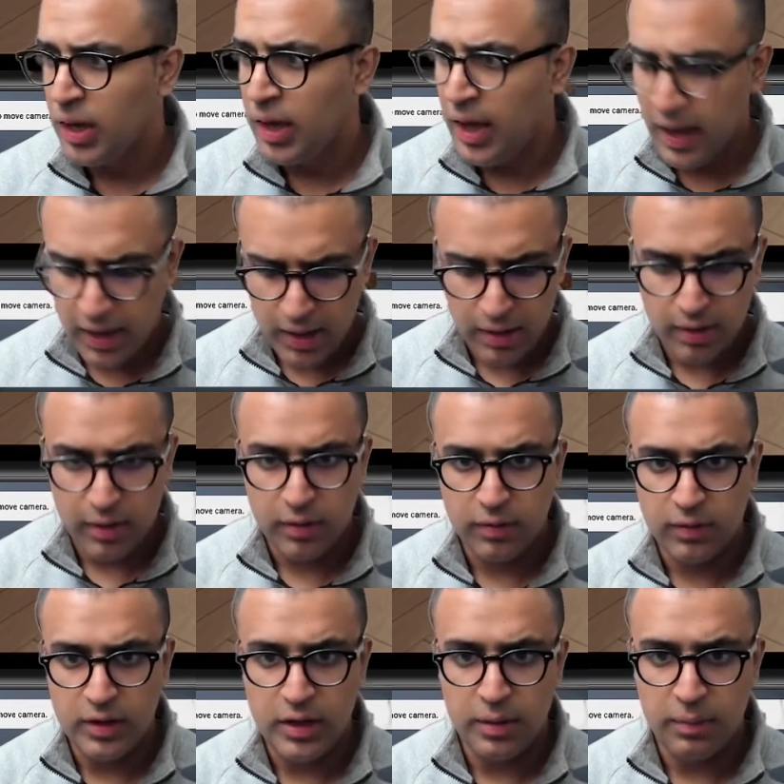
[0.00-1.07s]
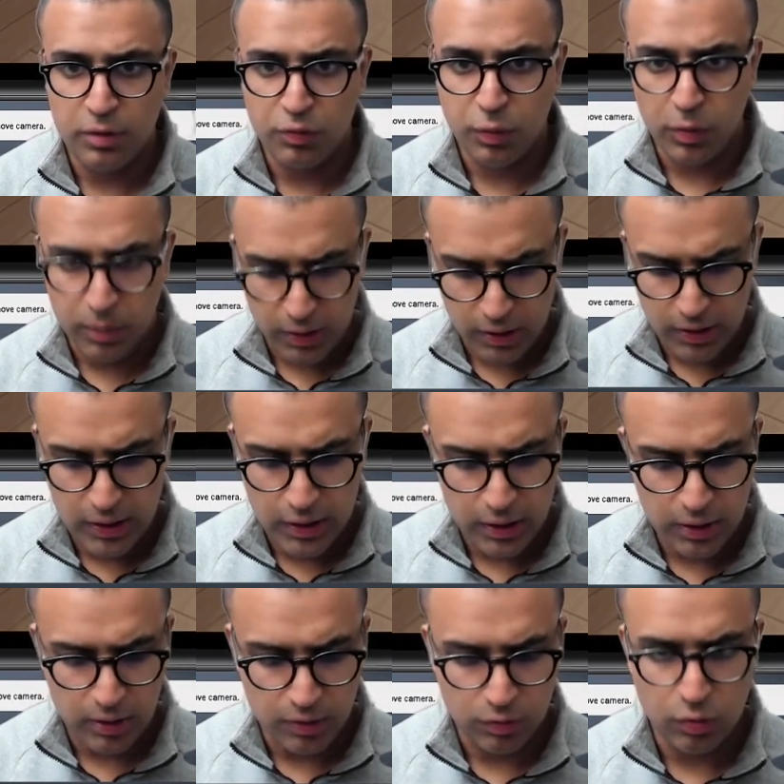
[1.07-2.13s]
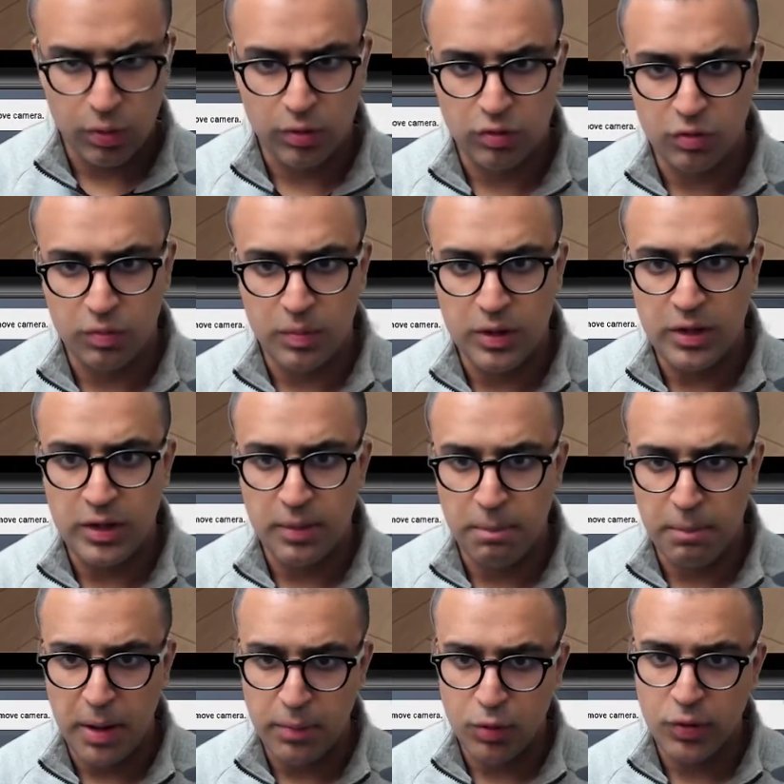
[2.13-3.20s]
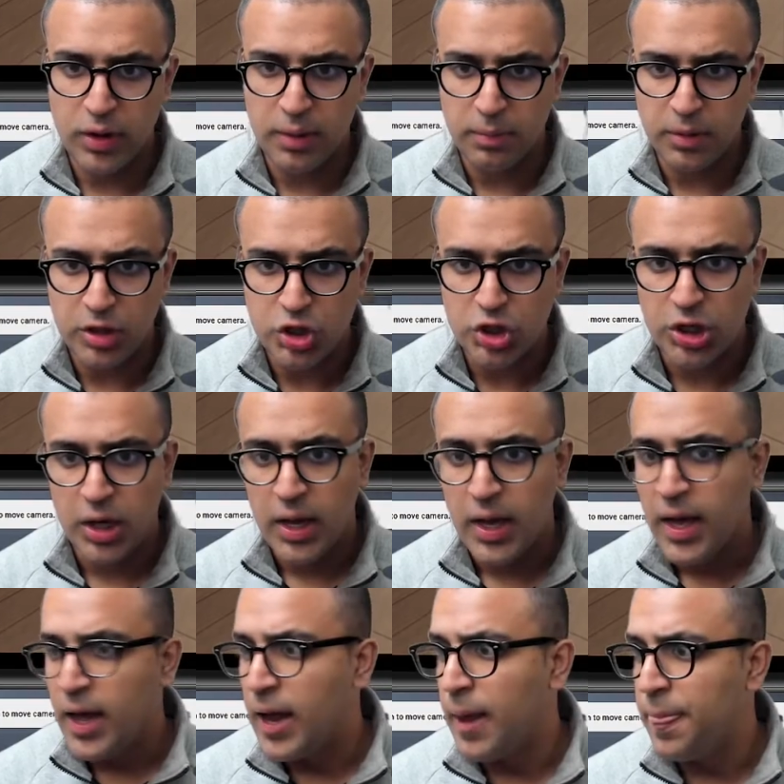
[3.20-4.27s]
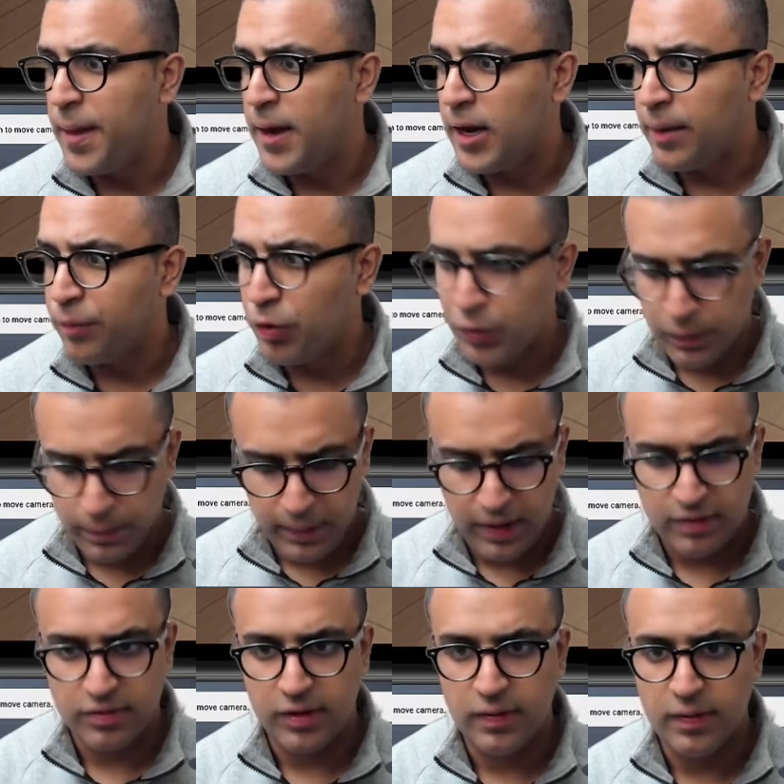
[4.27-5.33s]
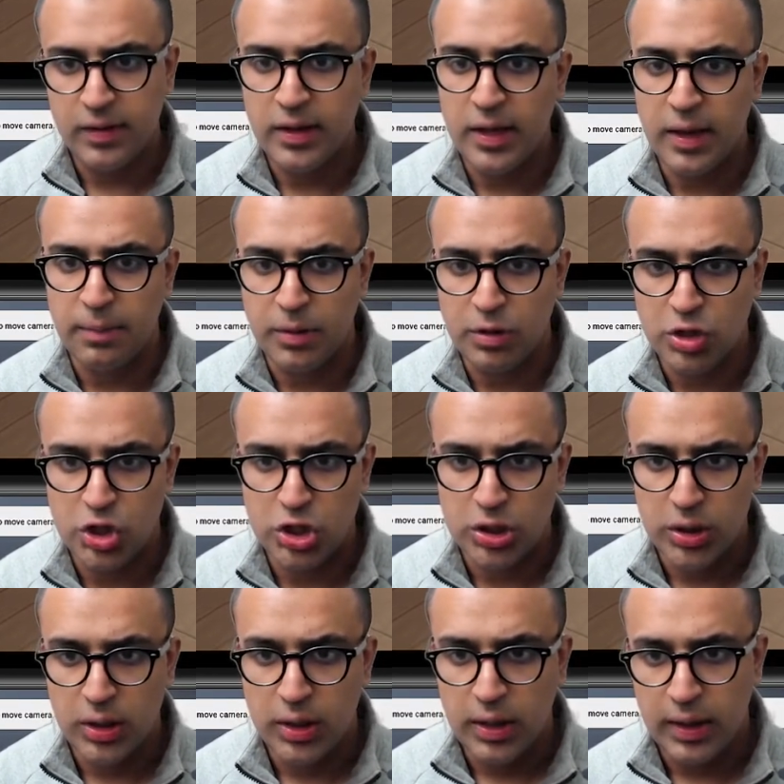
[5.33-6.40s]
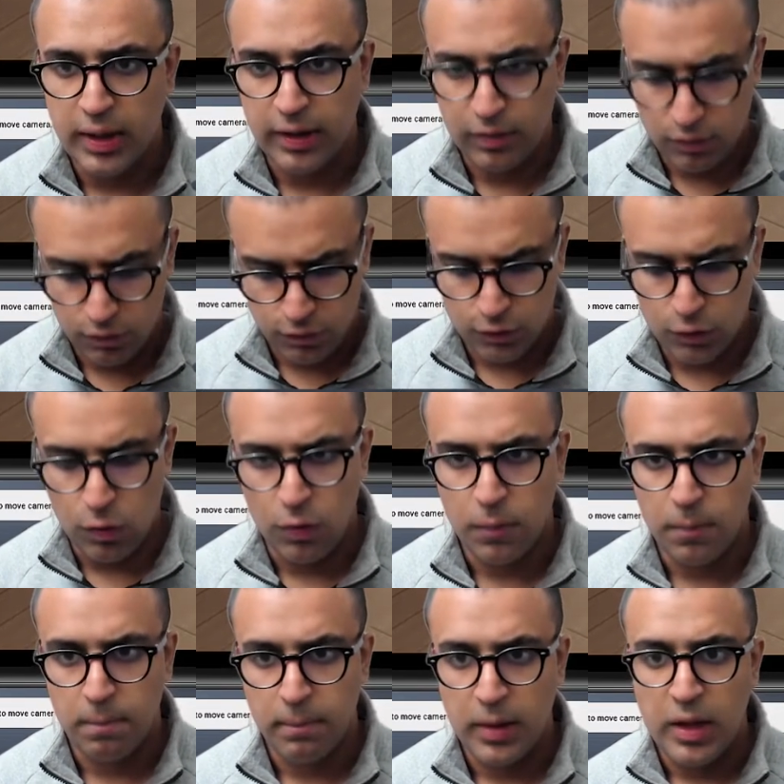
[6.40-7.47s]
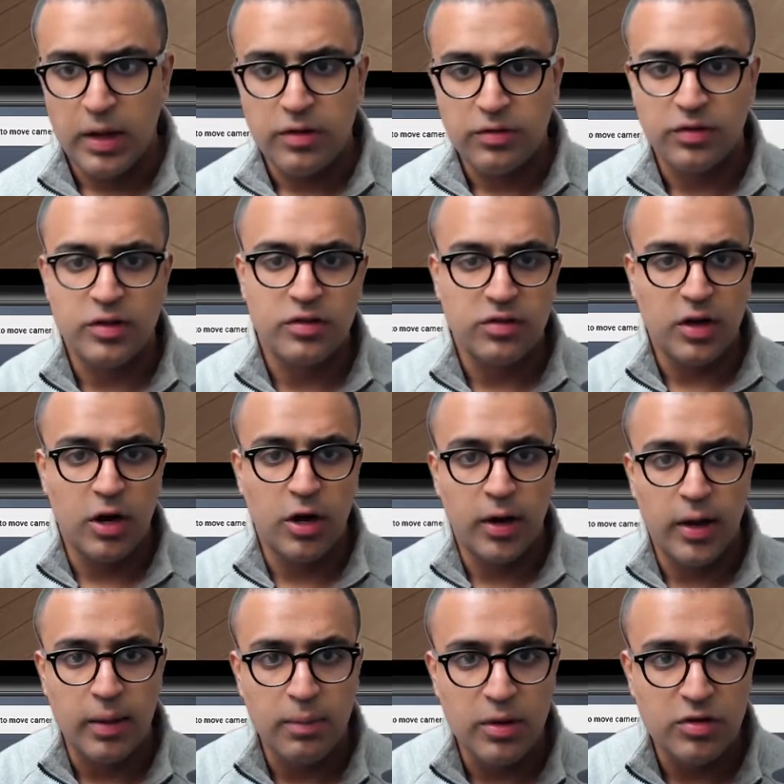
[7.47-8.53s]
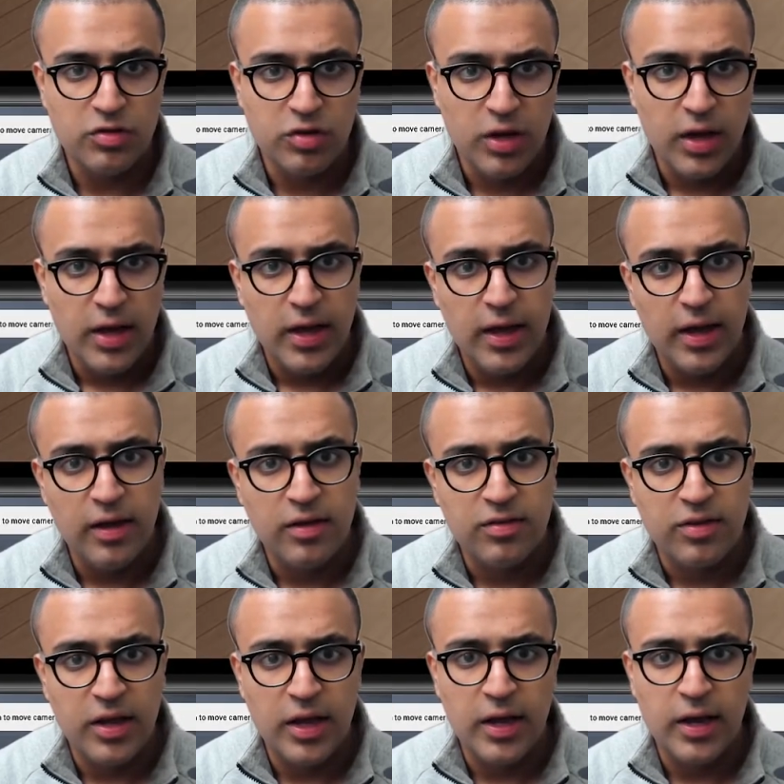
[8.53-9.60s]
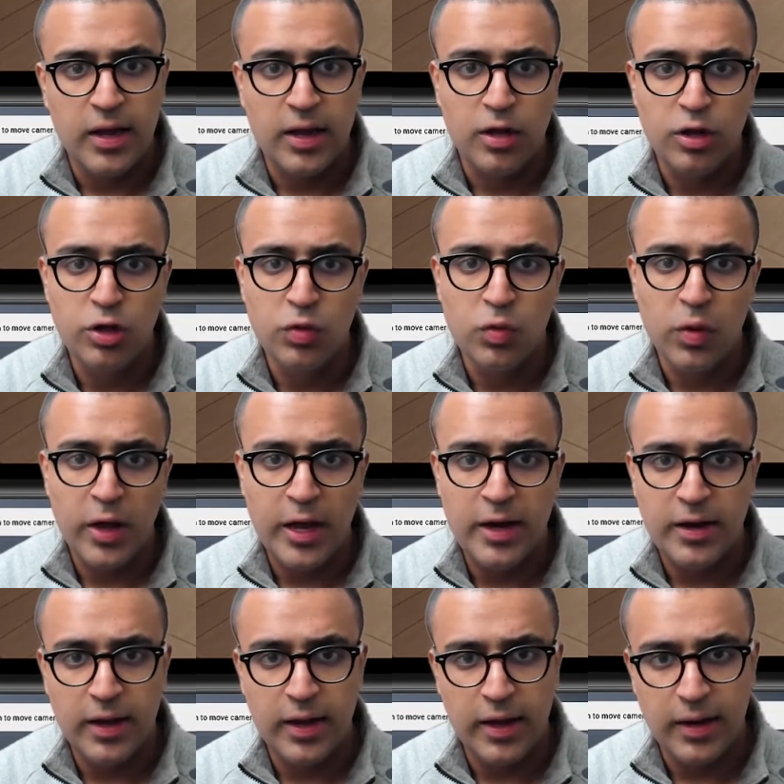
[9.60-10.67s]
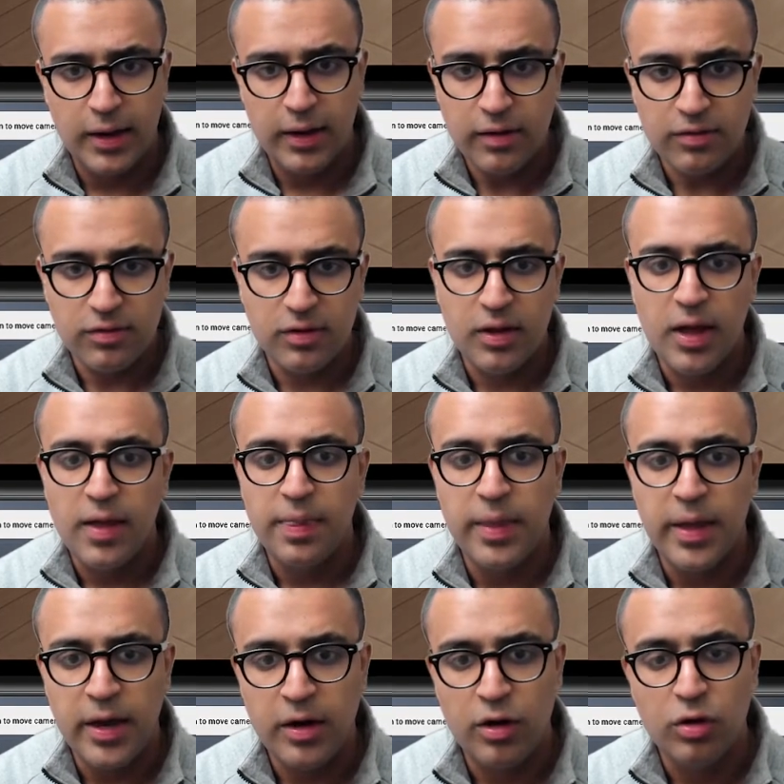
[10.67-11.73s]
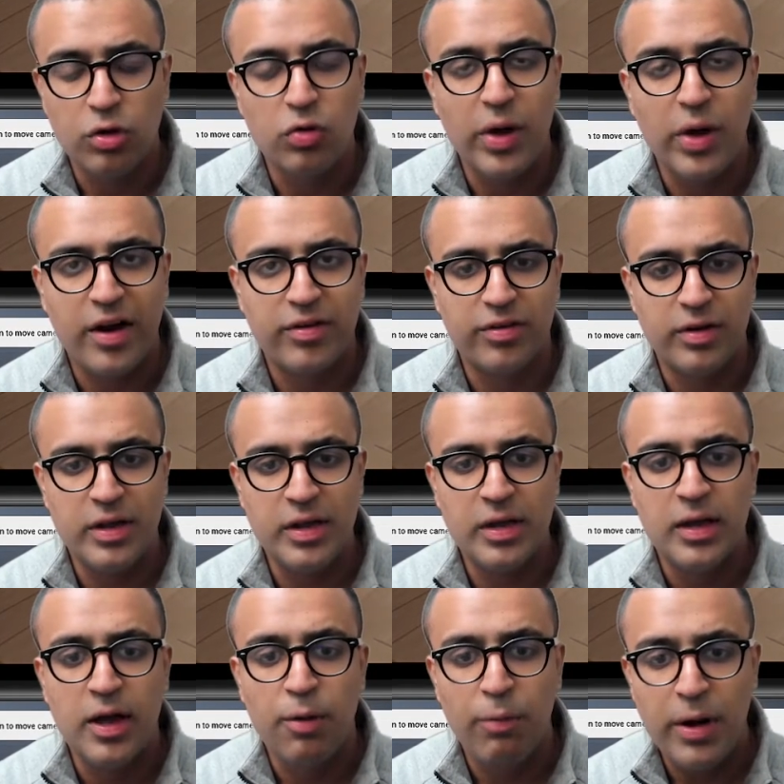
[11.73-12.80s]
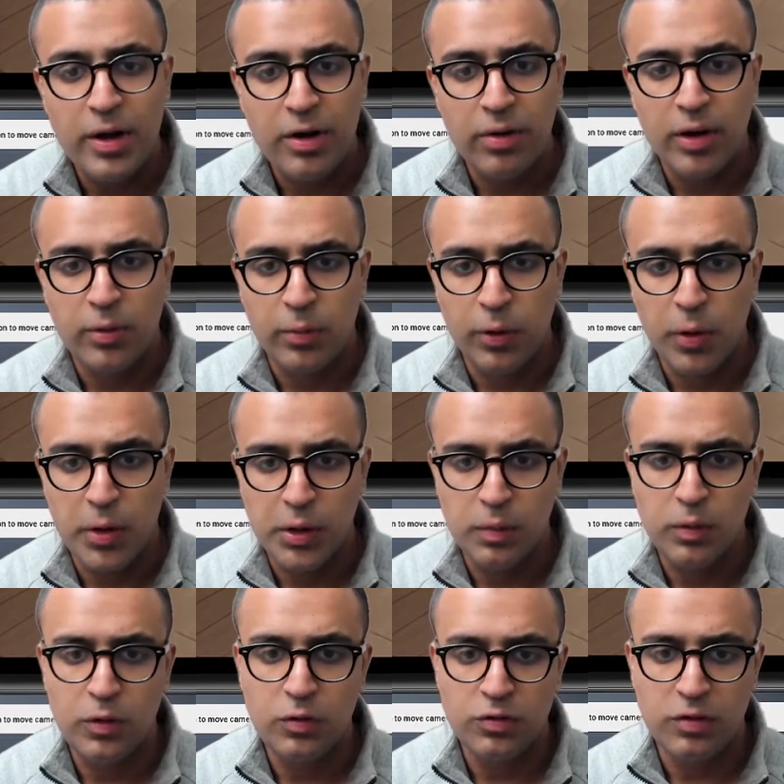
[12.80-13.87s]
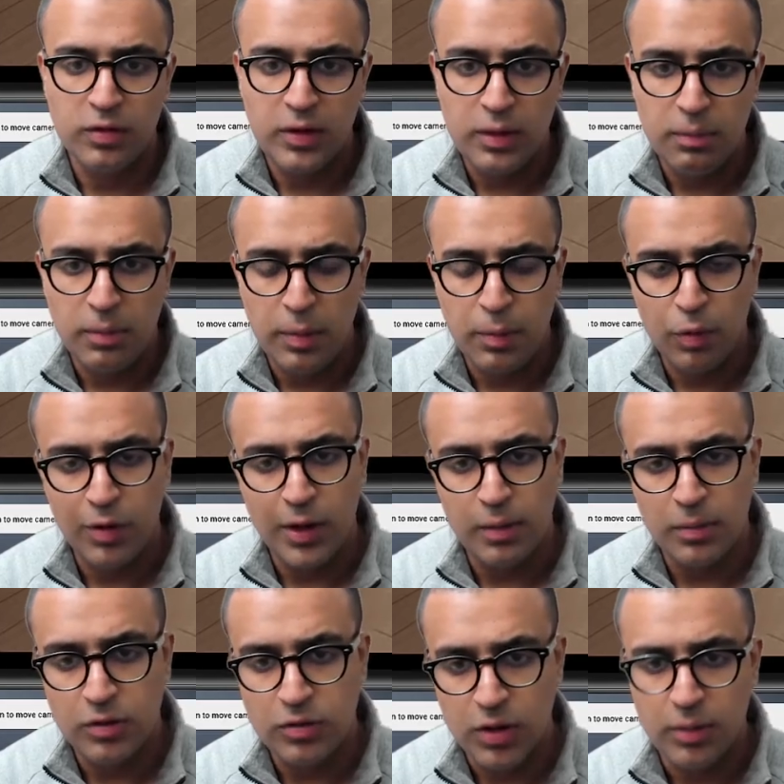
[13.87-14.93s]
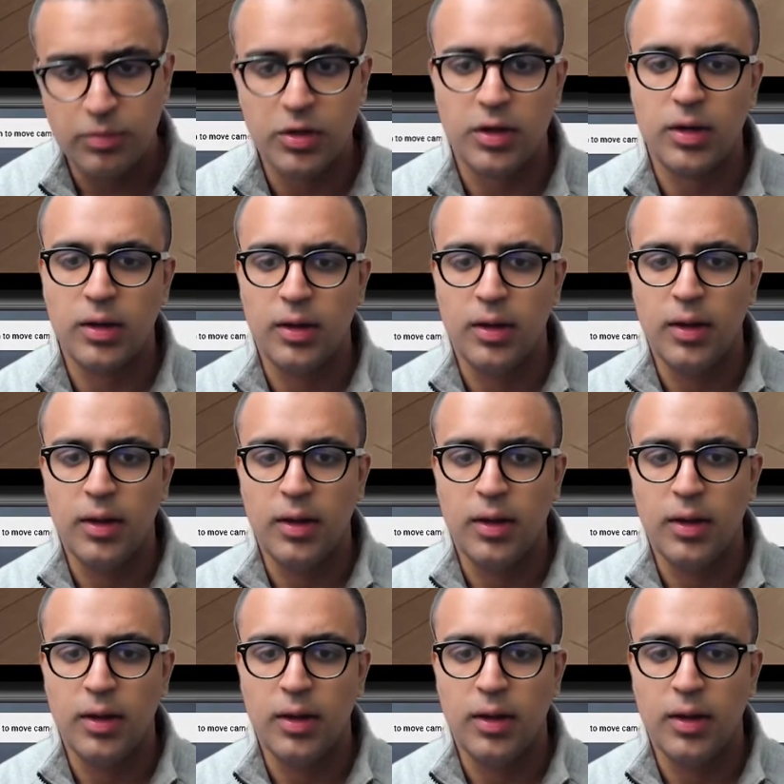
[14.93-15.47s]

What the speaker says: And the image property here is going to be memory image. And then I'm going to pass it the image like so. Since our image is a uint8 list, then to actually render it, we're going to be using the memory image object